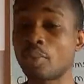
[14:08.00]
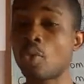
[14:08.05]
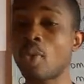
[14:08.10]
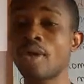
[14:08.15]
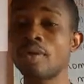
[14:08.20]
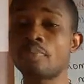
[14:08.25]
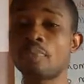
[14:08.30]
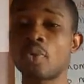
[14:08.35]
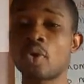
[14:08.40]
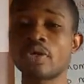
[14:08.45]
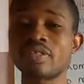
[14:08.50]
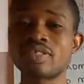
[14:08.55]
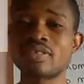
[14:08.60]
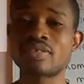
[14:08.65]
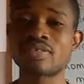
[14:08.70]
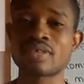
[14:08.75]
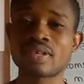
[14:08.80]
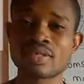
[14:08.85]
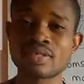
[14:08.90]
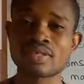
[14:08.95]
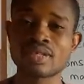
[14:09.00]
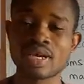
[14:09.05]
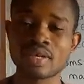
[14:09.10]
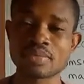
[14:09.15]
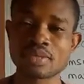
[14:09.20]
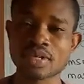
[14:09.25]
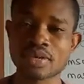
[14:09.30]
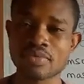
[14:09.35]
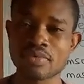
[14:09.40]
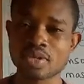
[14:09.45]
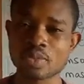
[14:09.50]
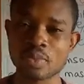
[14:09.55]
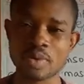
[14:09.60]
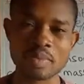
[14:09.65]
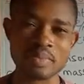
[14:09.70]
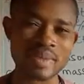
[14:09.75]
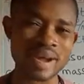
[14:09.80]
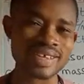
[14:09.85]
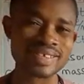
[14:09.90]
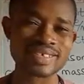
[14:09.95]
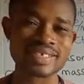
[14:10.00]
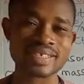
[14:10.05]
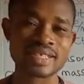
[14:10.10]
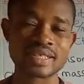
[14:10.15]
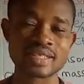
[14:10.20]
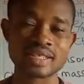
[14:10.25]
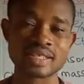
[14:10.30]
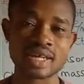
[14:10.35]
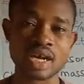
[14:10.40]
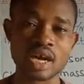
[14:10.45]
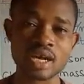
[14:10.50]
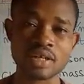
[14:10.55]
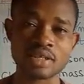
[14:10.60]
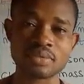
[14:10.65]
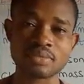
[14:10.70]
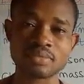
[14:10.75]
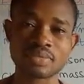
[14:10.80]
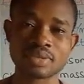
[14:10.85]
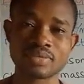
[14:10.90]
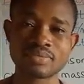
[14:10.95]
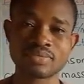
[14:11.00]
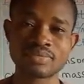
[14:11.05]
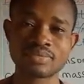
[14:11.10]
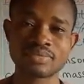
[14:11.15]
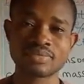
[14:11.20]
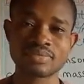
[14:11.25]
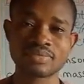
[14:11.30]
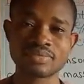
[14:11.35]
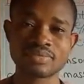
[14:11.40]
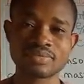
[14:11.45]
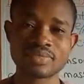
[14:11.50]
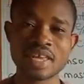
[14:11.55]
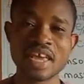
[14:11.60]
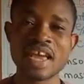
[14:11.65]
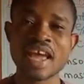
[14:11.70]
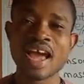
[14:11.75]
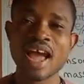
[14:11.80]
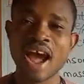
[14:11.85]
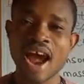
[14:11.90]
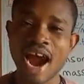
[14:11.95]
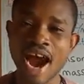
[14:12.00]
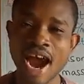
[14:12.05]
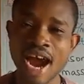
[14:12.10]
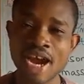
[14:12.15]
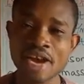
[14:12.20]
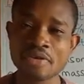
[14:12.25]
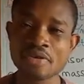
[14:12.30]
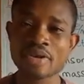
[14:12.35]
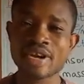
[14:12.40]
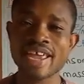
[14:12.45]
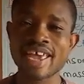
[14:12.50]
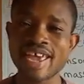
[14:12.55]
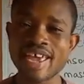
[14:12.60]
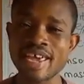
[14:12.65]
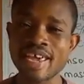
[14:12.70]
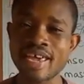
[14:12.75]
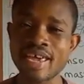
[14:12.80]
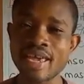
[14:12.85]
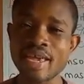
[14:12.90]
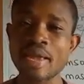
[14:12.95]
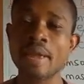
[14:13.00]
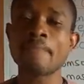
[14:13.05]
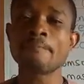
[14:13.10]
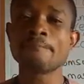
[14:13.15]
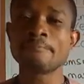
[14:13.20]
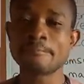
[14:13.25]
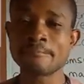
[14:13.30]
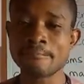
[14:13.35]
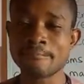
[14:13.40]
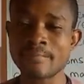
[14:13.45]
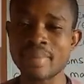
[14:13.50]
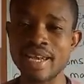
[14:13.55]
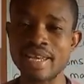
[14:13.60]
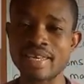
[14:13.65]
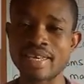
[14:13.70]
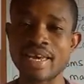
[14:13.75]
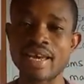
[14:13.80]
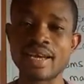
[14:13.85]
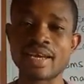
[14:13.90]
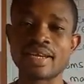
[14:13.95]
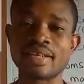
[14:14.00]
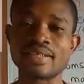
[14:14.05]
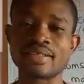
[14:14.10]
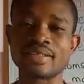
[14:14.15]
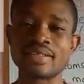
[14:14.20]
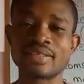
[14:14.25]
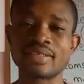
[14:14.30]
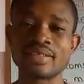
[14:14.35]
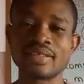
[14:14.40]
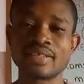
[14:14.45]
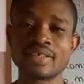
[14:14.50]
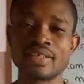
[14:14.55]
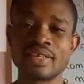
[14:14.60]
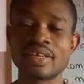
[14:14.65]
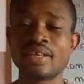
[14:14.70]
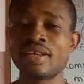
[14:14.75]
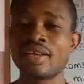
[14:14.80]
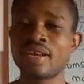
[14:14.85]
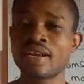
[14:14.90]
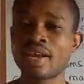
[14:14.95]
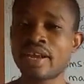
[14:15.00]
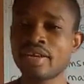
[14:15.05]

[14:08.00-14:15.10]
be 1.6 times 10 raised to the power minus 19 coulomb? R.A. Millikan in